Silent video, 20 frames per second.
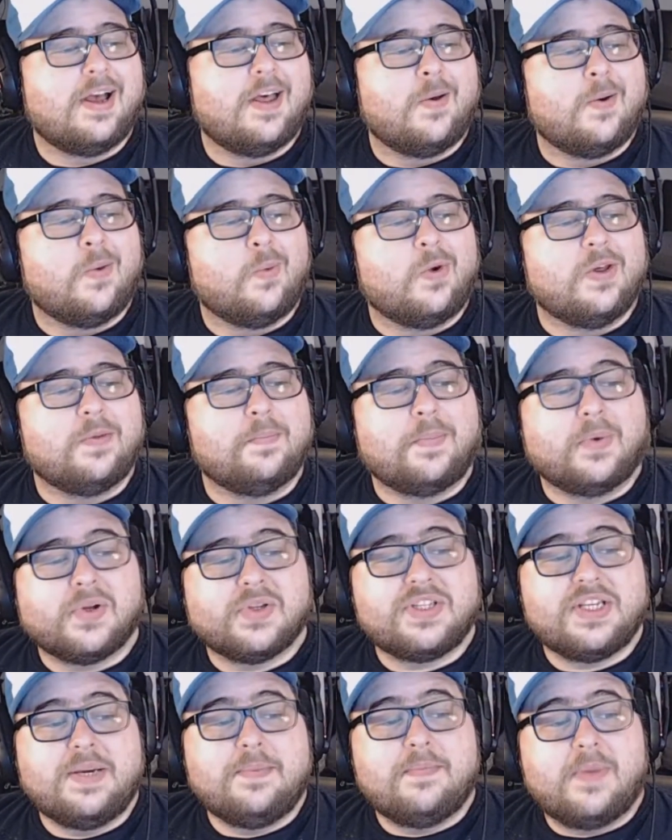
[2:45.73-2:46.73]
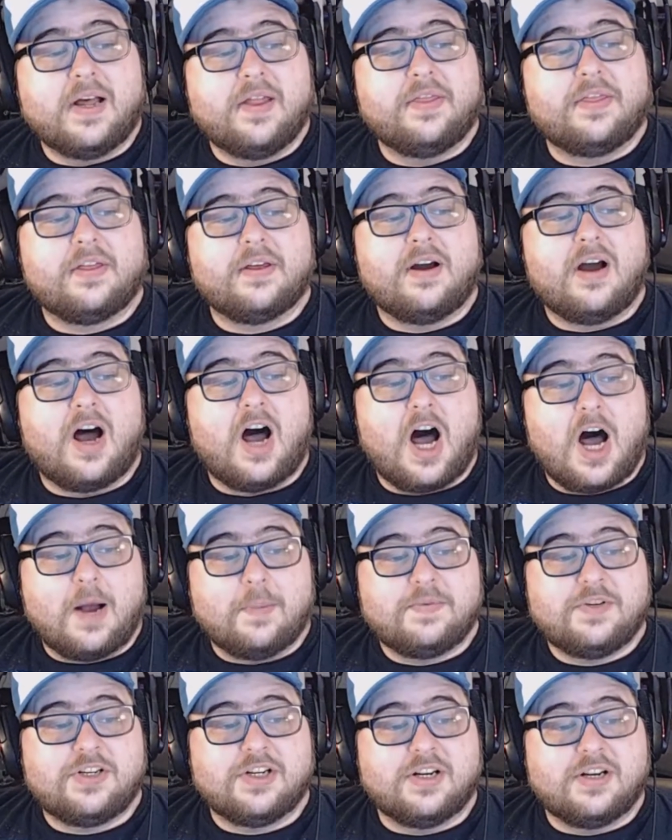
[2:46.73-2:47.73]
With multi-month
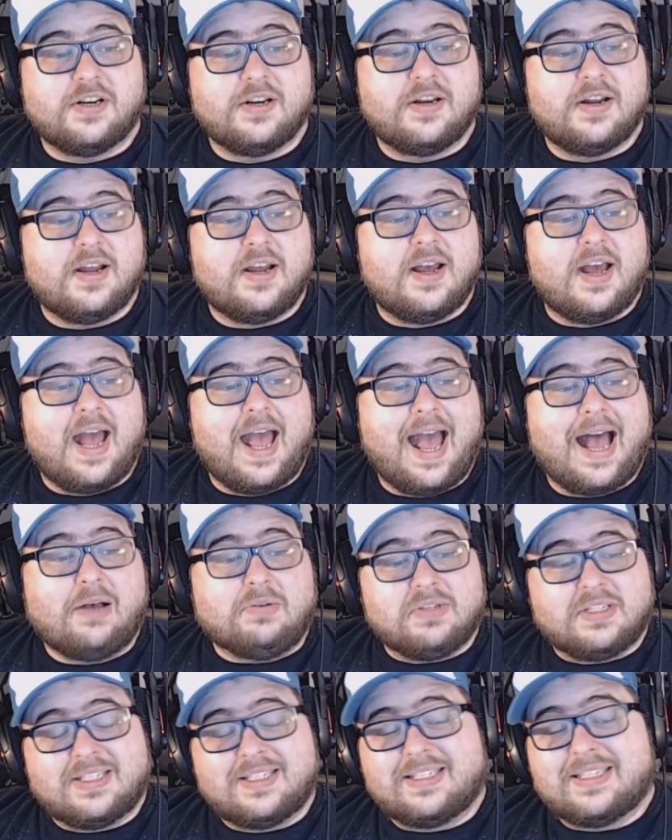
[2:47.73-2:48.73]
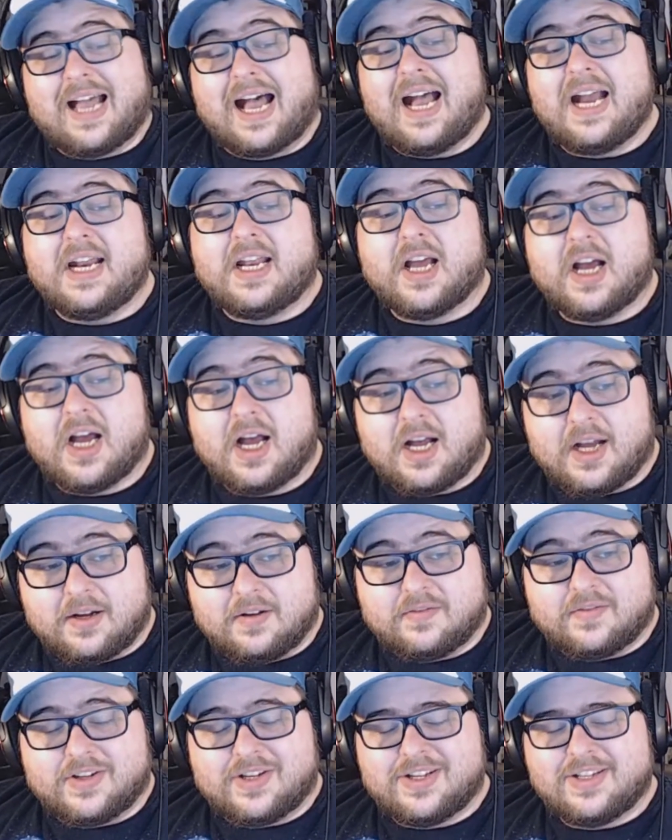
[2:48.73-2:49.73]
option outside
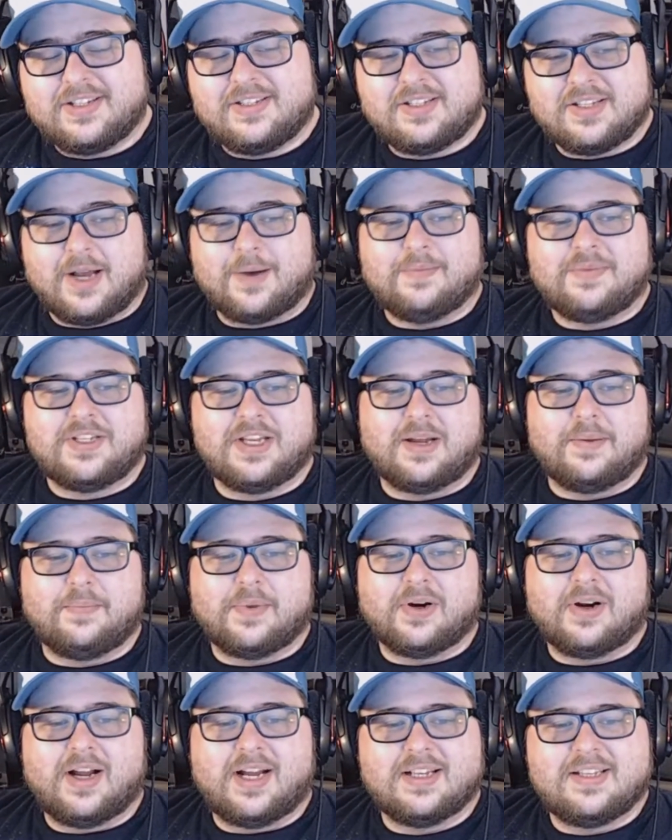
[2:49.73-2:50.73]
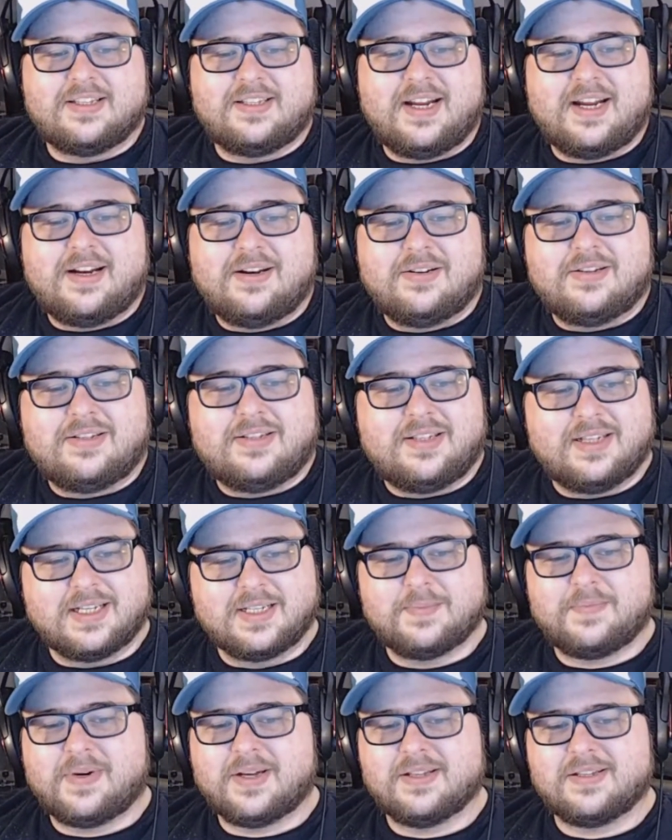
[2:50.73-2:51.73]
of Subtember, a standard
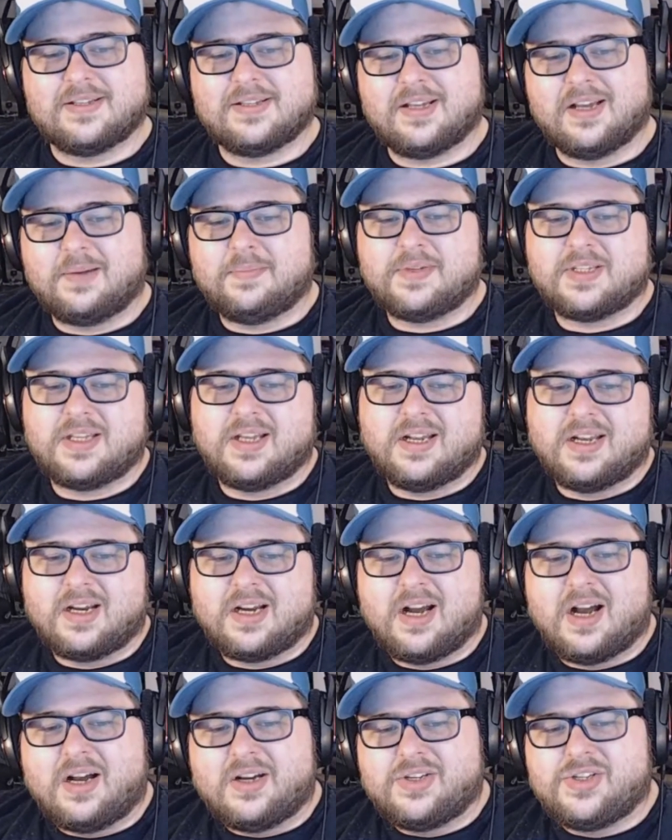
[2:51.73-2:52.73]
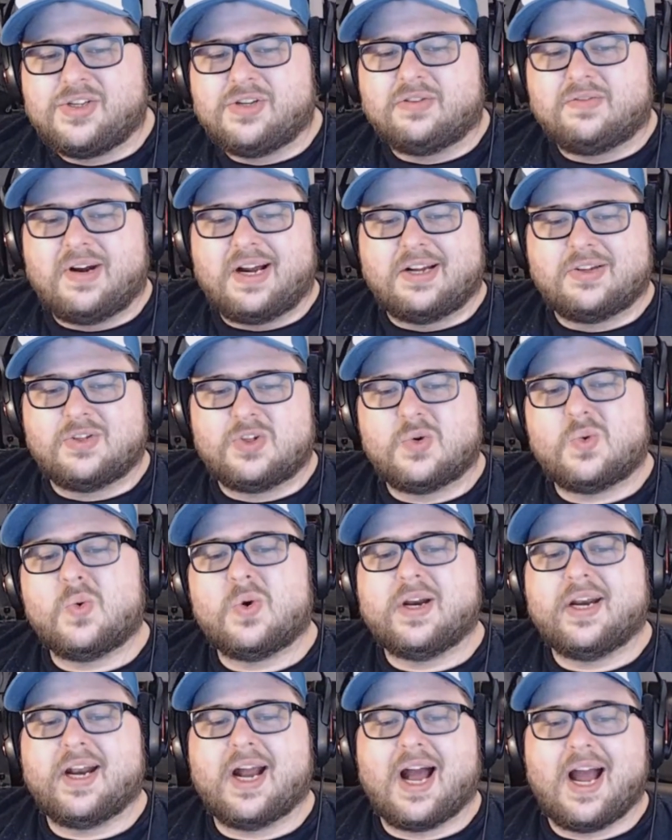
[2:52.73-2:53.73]
6-month sub is going to cost you around
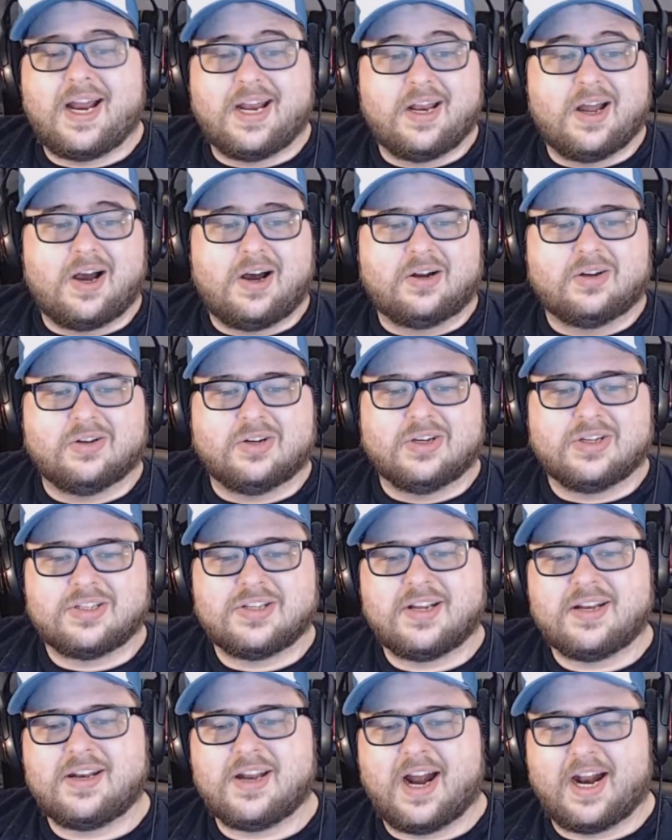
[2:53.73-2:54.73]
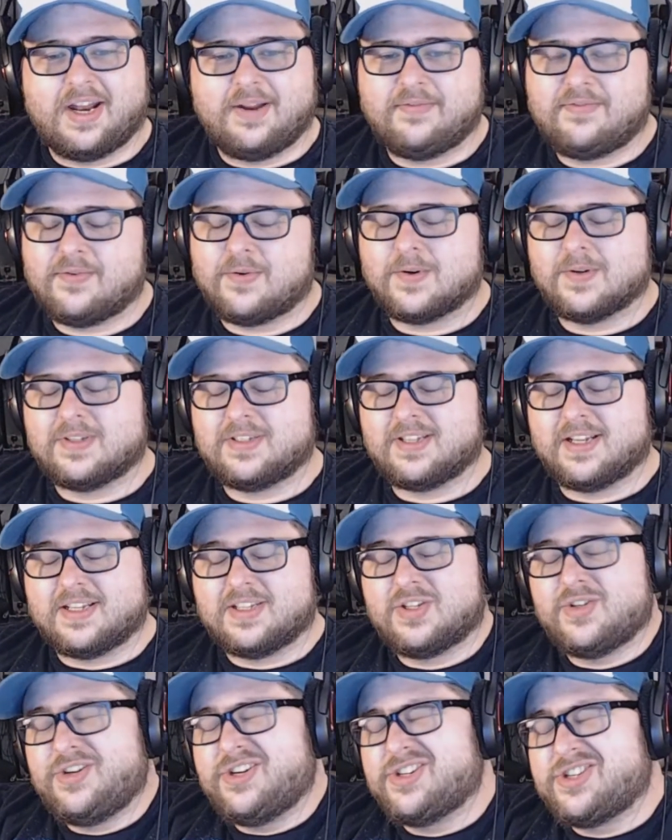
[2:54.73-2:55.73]
$29.94.
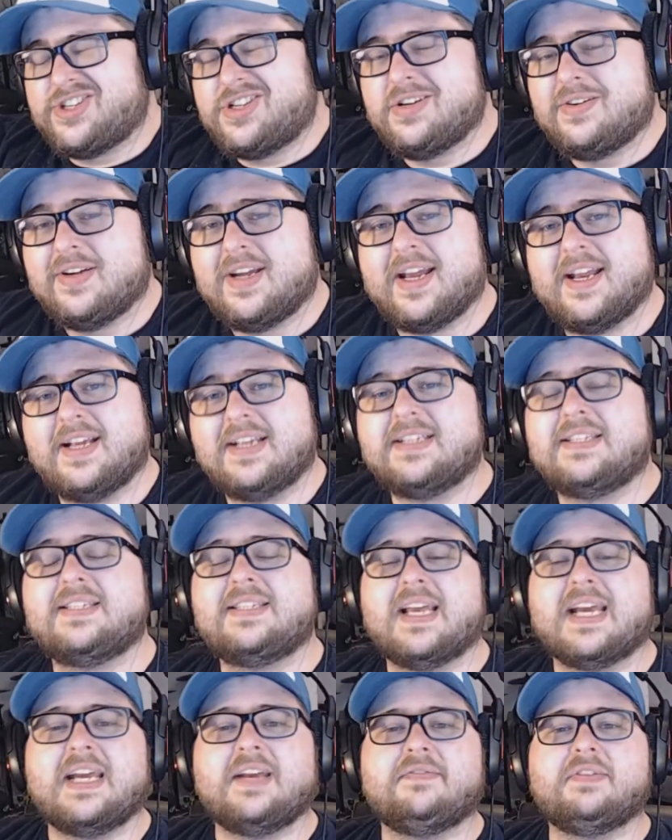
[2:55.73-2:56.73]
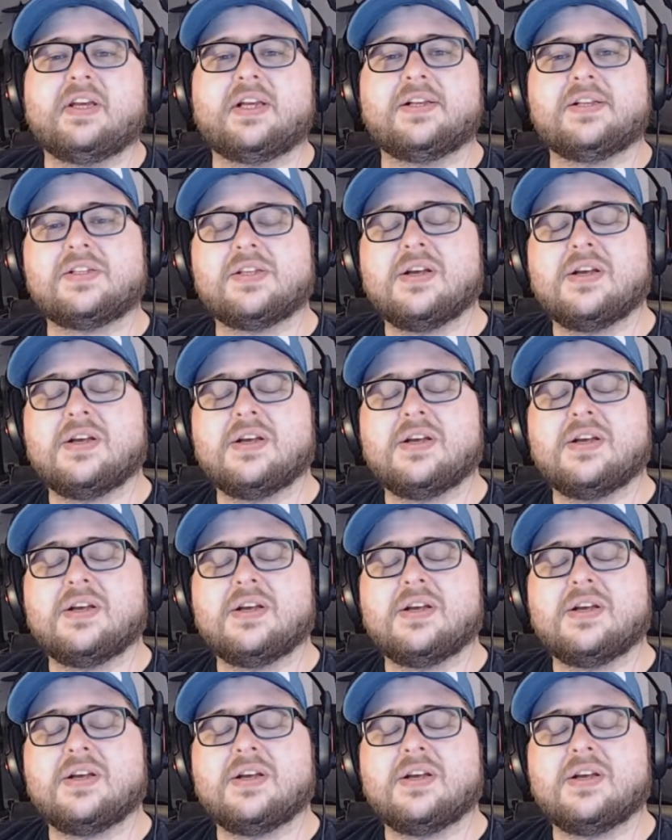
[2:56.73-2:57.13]
So you're still getting savings